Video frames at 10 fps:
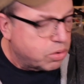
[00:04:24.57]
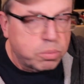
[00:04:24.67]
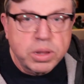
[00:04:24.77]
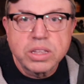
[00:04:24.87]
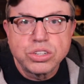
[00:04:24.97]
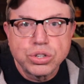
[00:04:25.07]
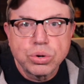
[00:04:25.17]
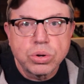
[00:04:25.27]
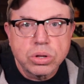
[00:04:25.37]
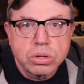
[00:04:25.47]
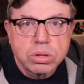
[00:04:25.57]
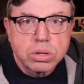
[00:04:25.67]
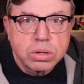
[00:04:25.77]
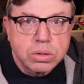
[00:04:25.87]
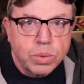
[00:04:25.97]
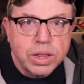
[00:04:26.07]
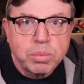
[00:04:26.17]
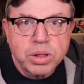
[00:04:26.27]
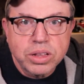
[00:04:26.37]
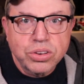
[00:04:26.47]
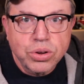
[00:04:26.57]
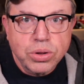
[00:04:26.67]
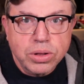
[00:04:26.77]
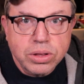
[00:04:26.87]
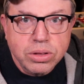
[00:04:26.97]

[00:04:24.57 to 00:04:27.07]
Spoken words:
Oh, Billy Joel. Billy Joel.